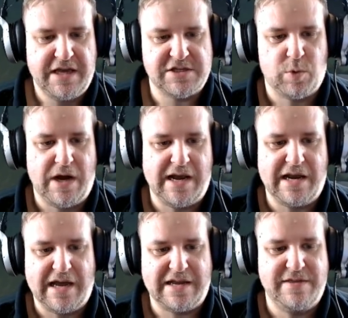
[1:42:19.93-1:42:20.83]
It's why,
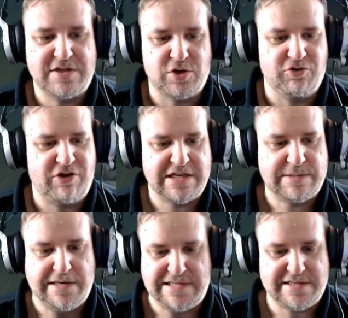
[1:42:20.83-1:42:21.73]
like in this country, I
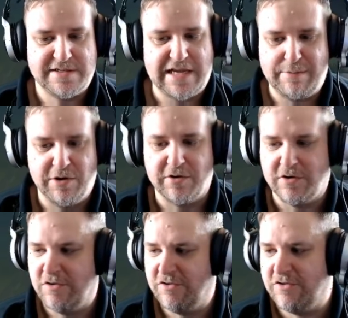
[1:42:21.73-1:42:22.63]
suppose it's the same in other
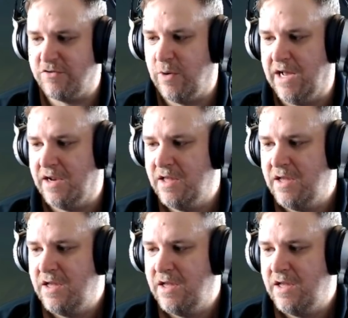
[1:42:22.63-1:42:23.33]
countries as well.